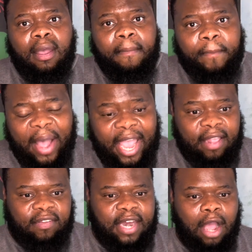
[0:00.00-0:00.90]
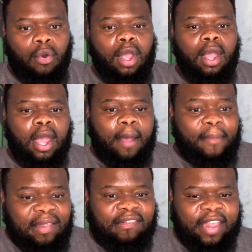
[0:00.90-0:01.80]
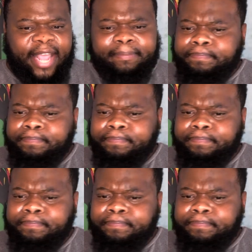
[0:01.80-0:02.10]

bias? Now, I must say,